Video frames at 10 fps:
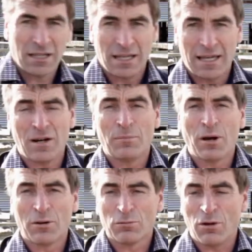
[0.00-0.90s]
and on
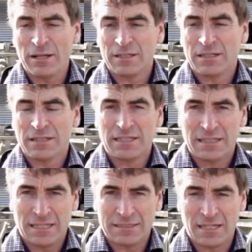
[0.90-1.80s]
my right
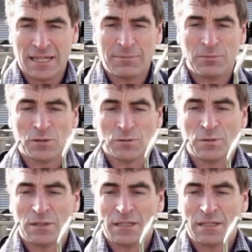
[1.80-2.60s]
is the lamb nozzle.